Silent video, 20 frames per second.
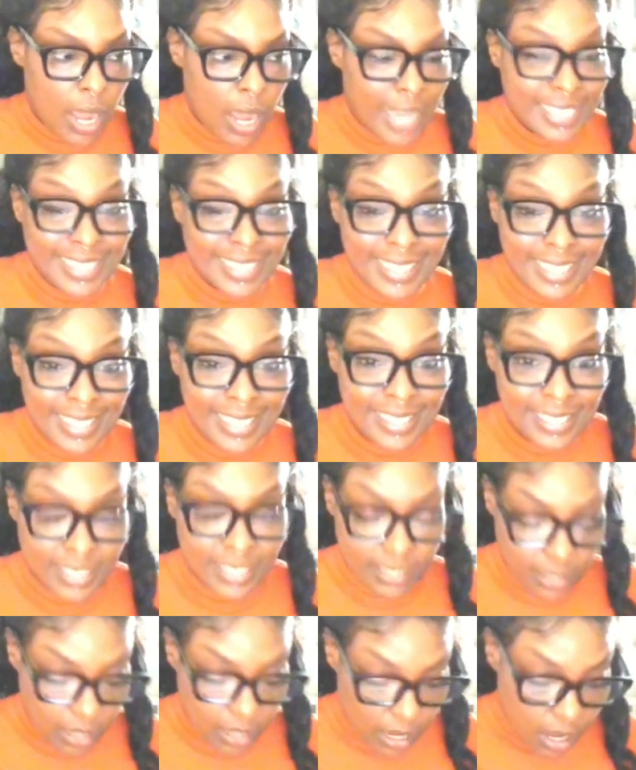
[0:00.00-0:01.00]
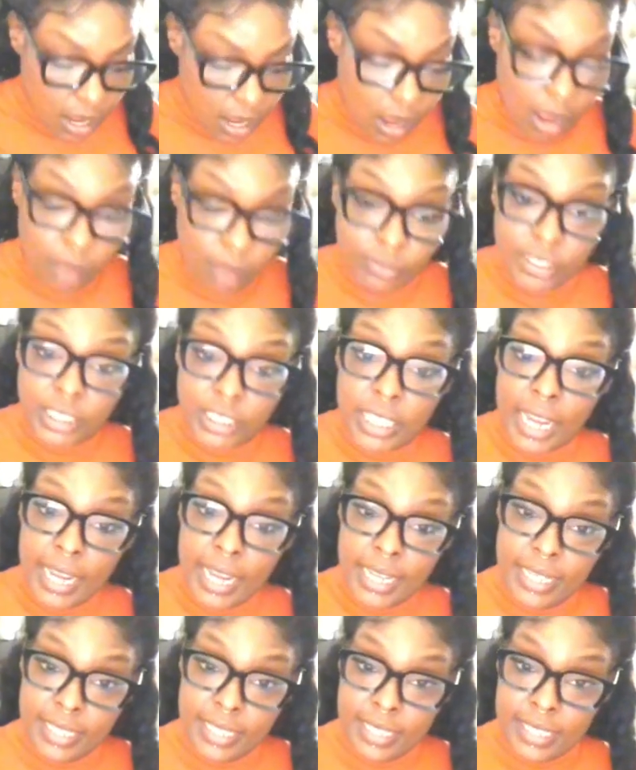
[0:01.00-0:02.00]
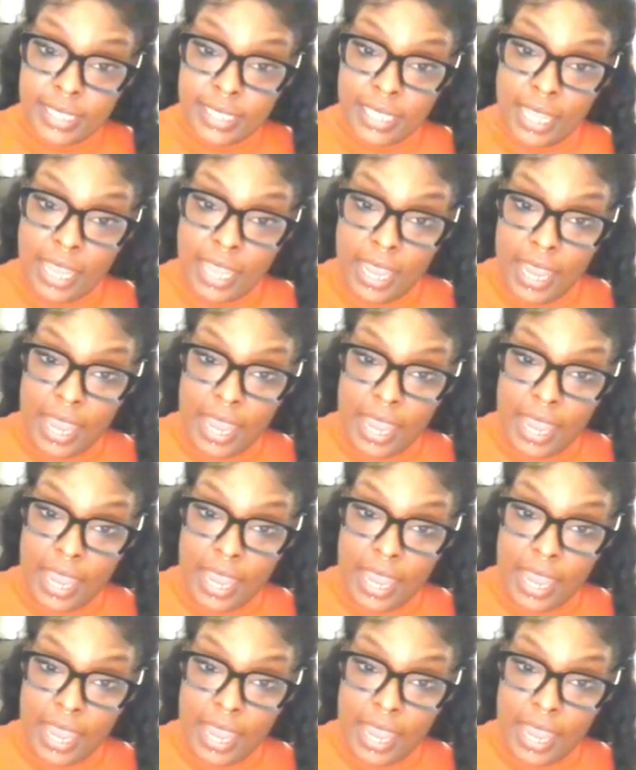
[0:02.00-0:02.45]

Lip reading: a season of chase